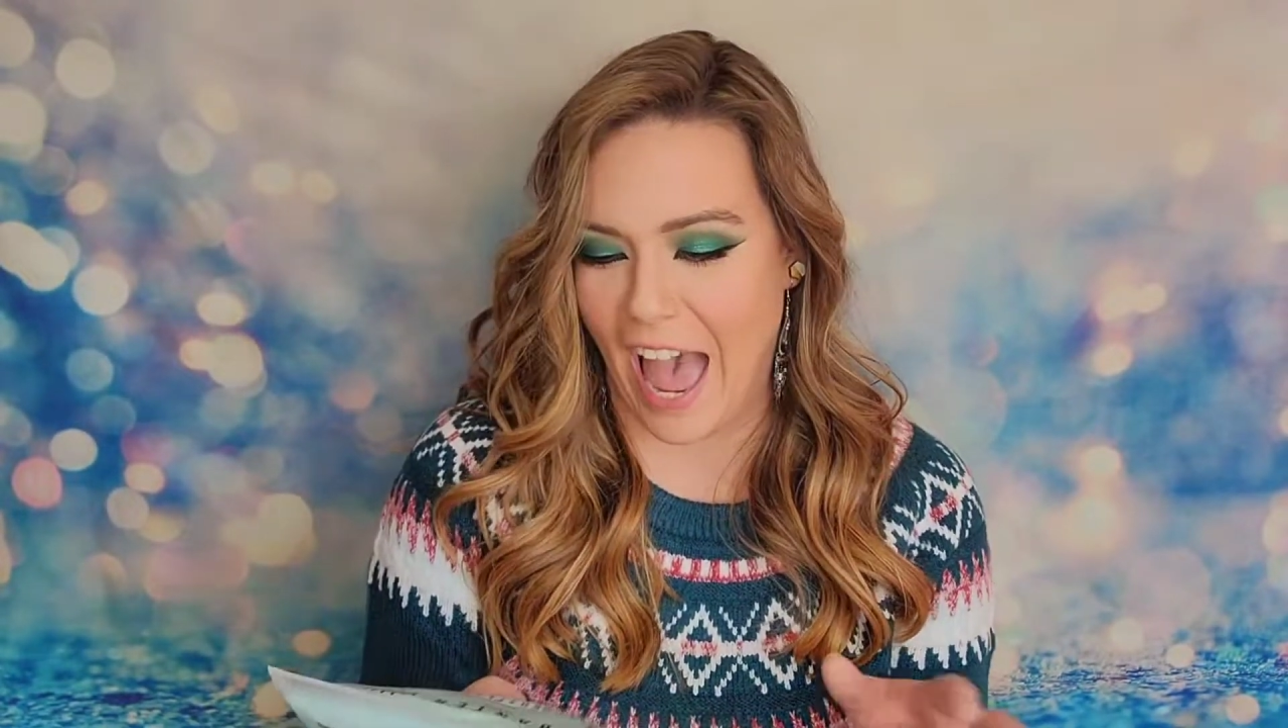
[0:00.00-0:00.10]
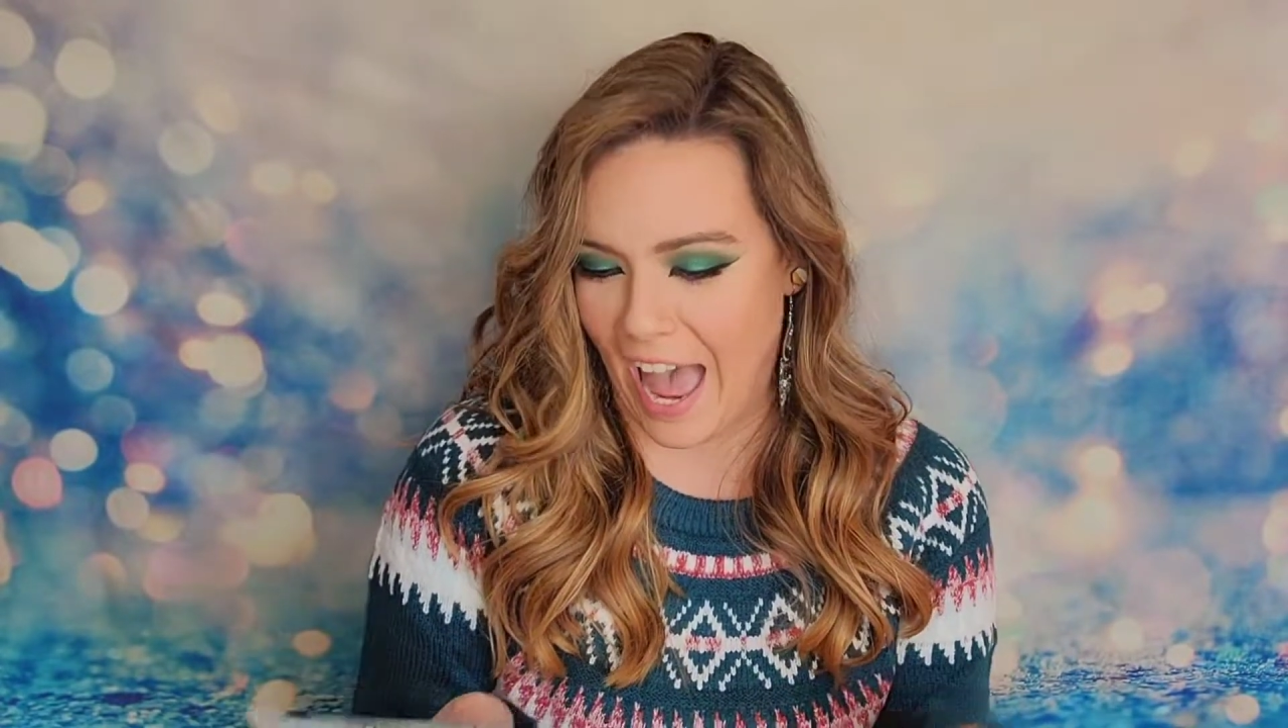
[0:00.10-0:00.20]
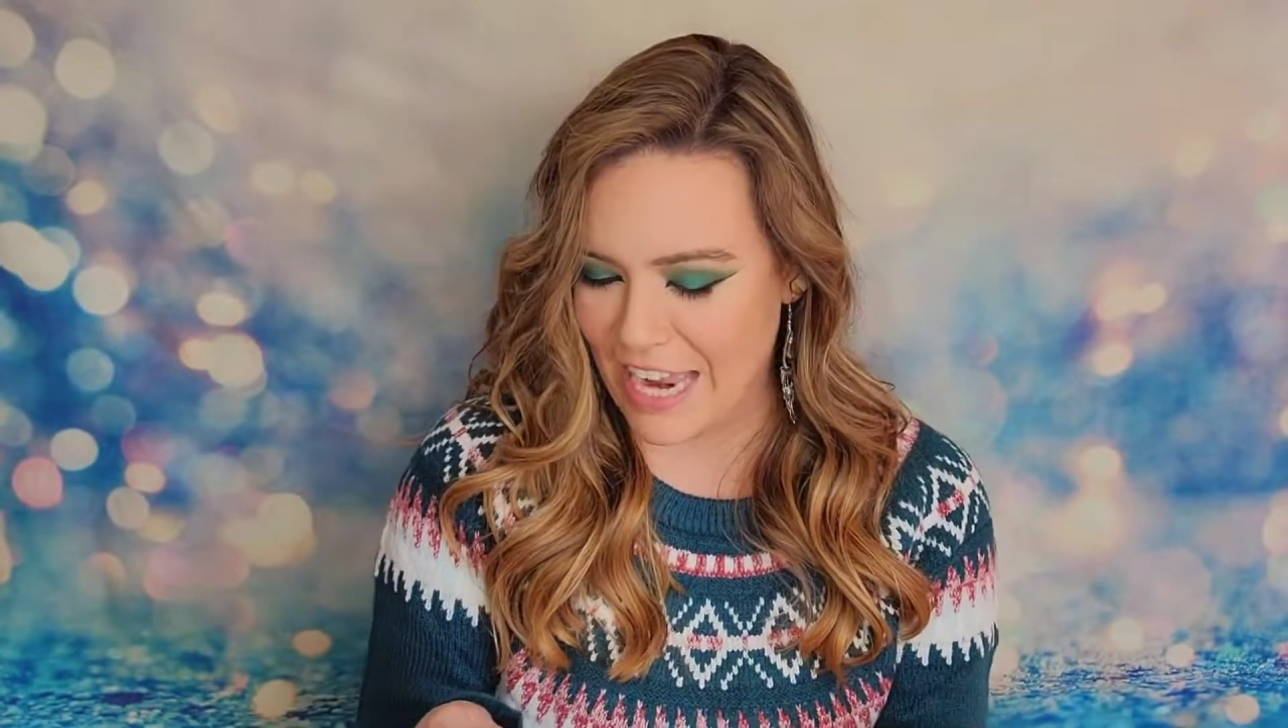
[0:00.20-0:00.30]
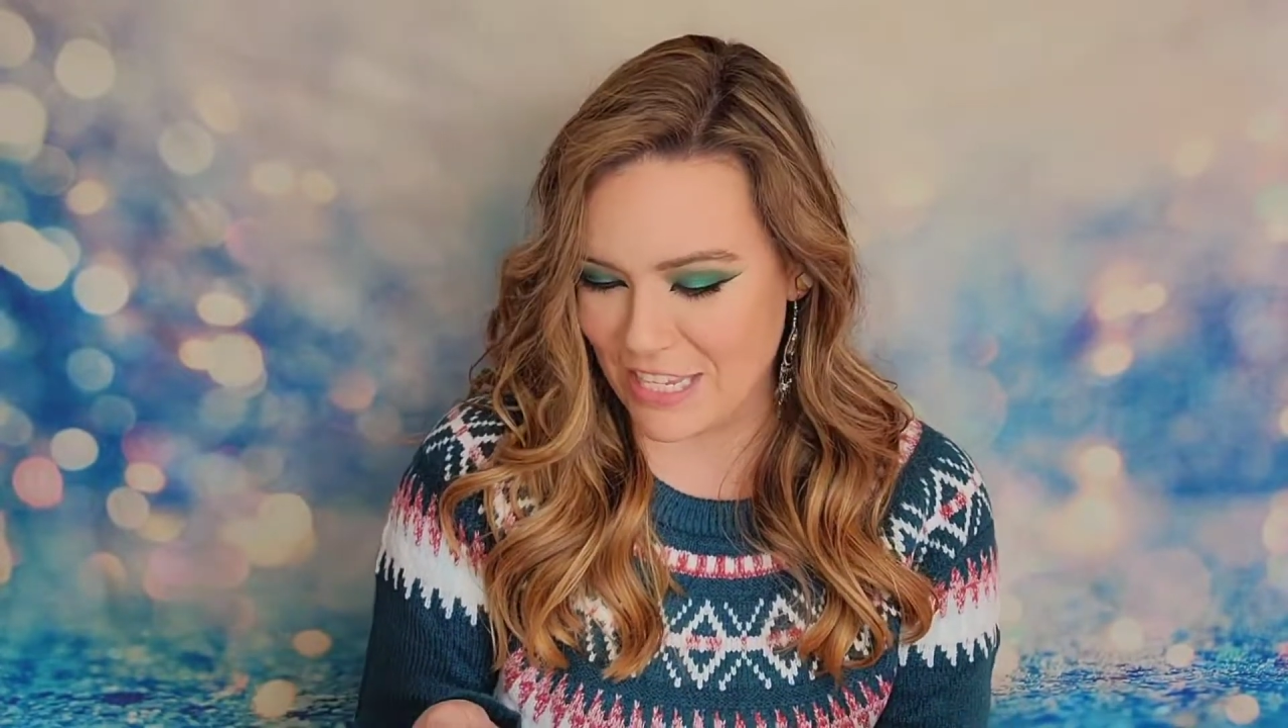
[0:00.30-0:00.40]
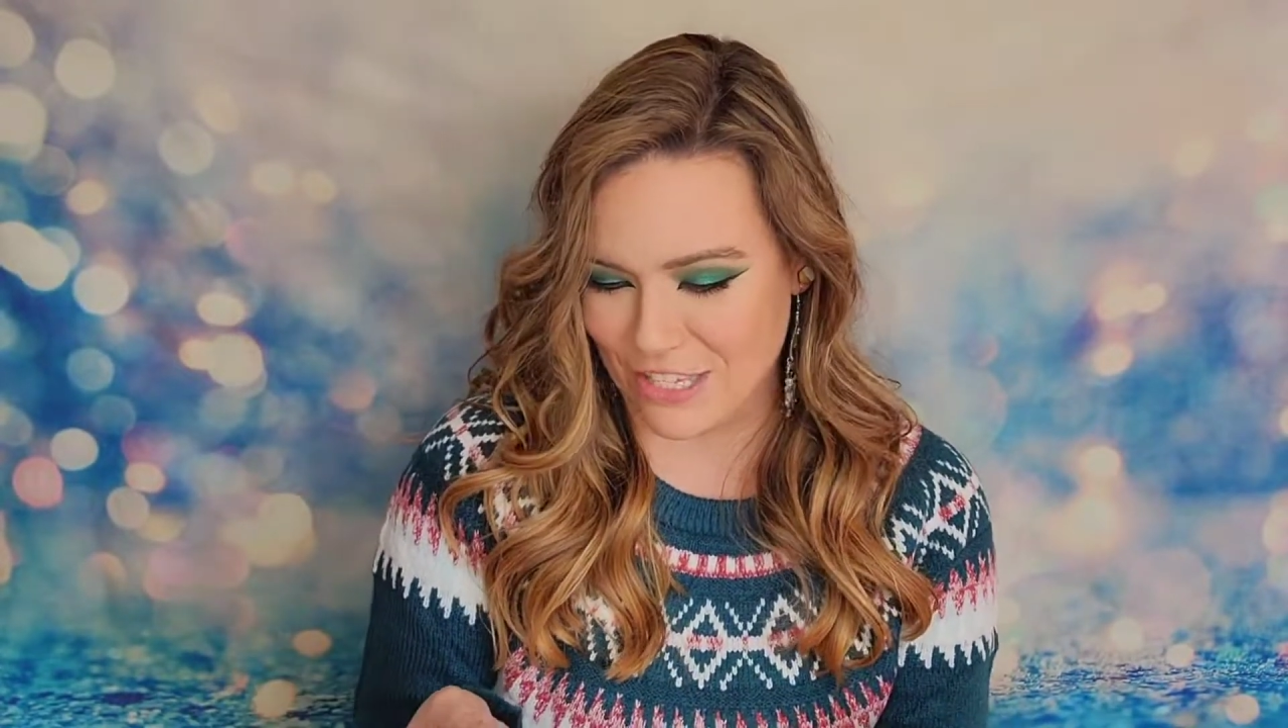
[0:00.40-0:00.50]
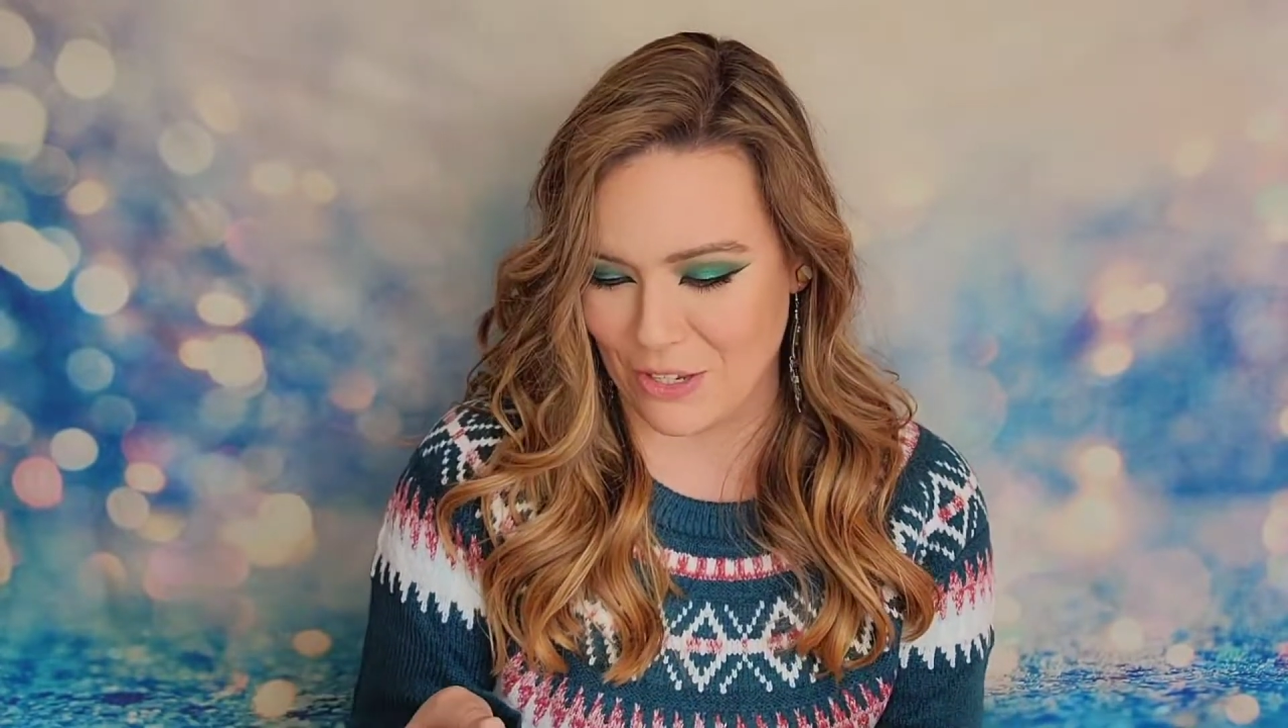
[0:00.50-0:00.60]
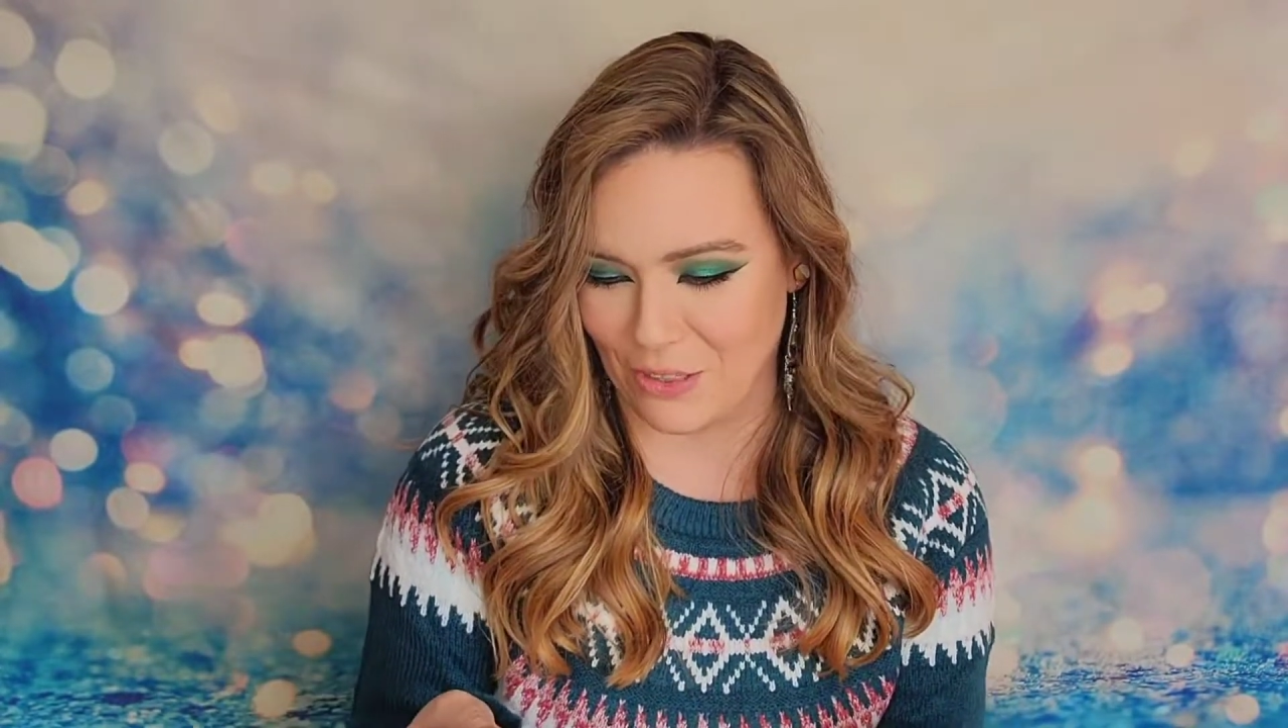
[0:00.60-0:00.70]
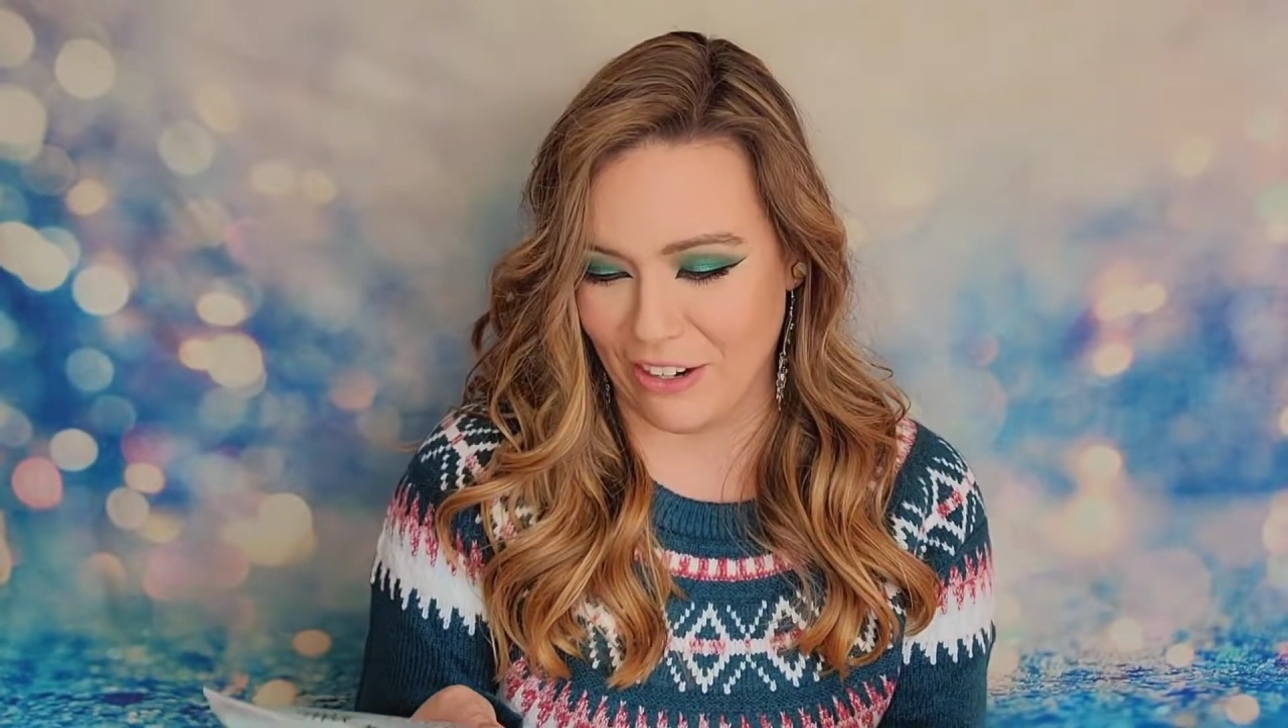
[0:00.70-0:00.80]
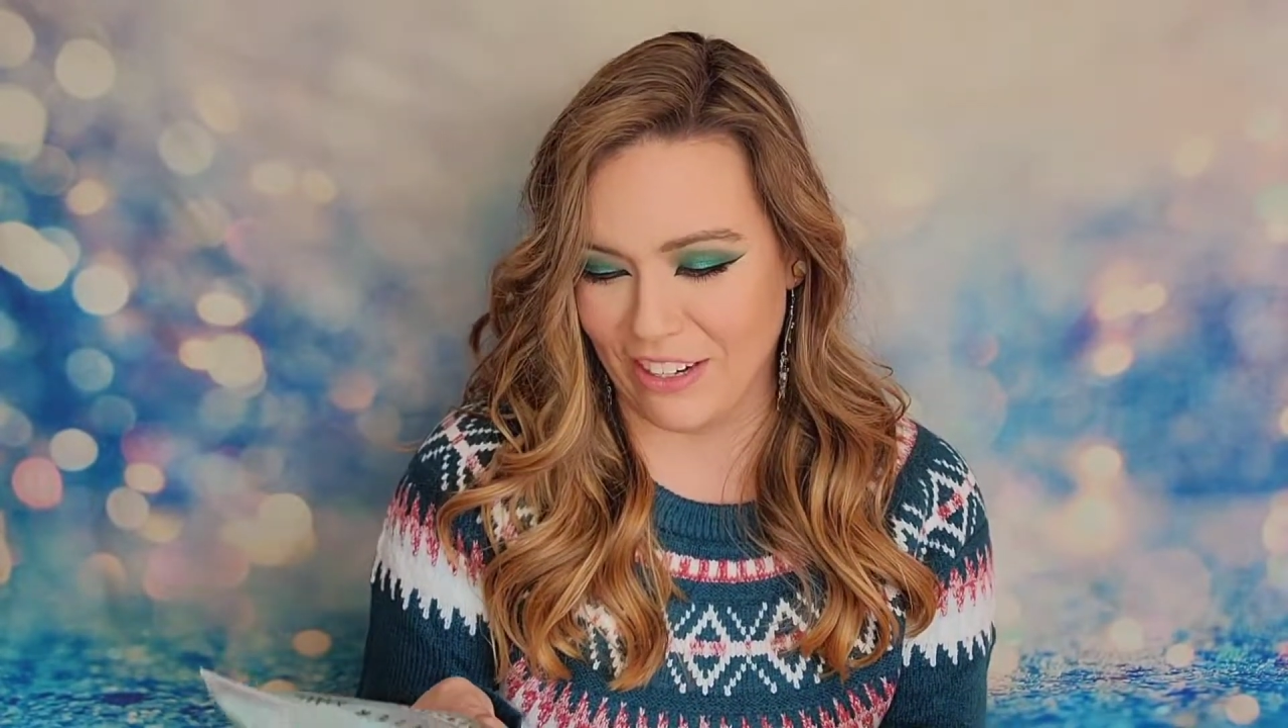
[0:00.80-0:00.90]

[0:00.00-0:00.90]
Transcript: Eye Soother.